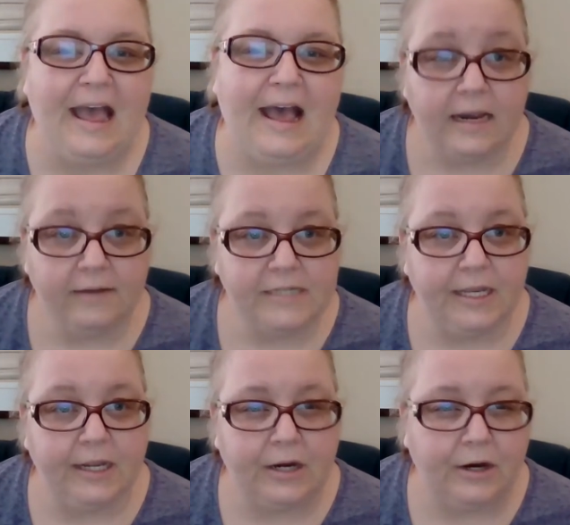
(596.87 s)
I'd love to
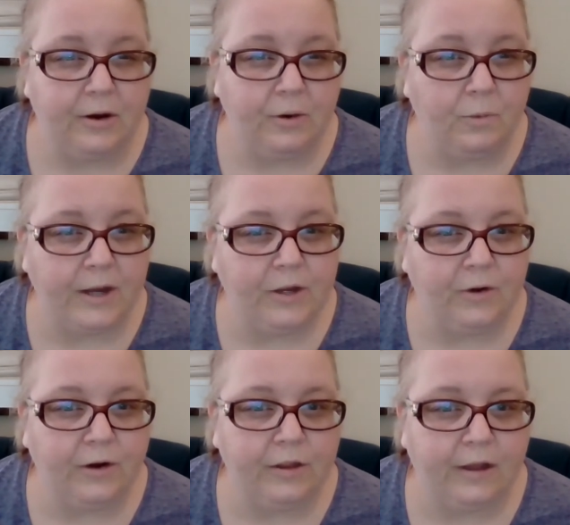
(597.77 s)
hear what
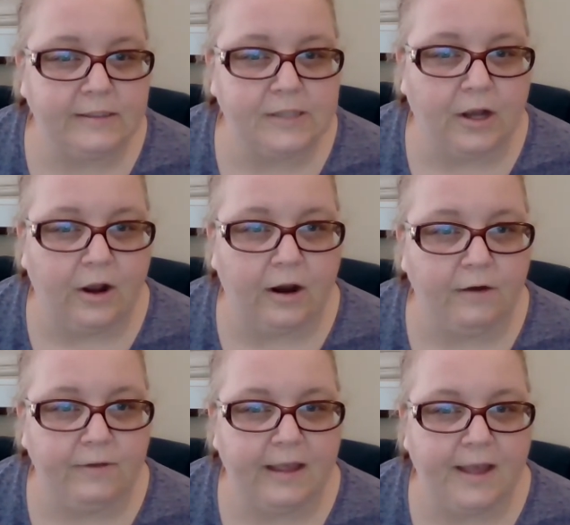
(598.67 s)
your thoughts
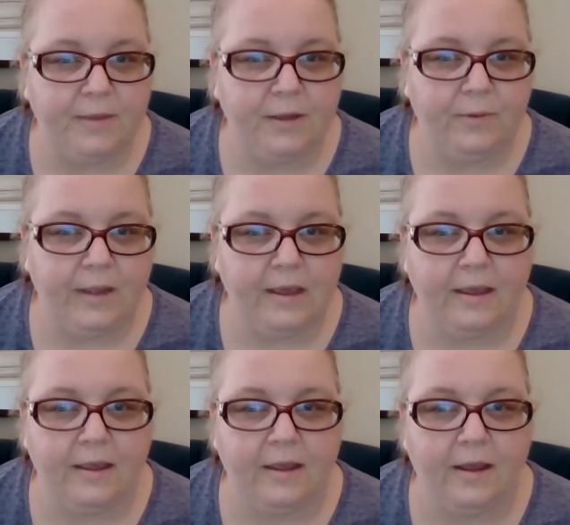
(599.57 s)
are for the coming
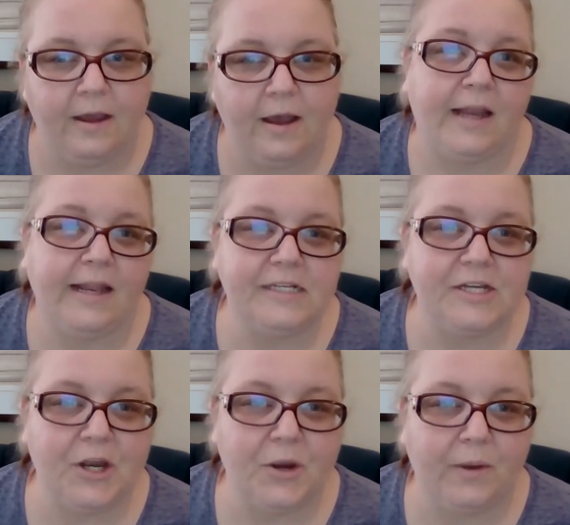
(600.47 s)
week. I'd like
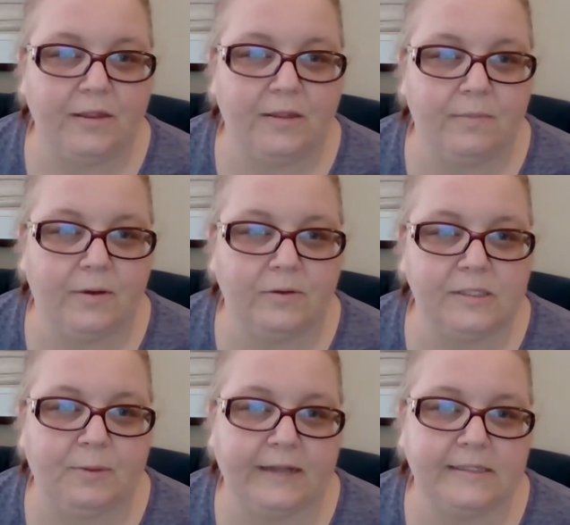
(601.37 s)
to know what the
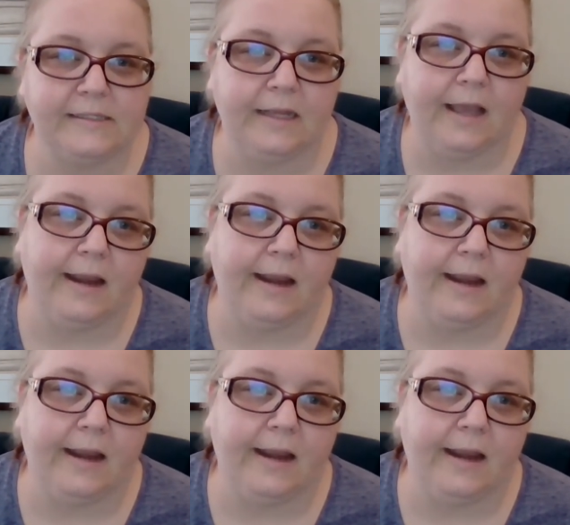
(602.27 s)
most pressing